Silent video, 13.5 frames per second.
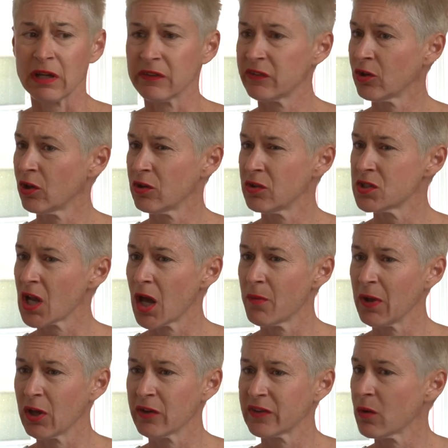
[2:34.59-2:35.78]
concerned
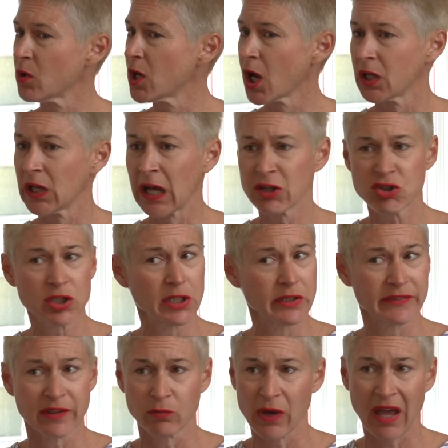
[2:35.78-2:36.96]
because they were non-nationals, and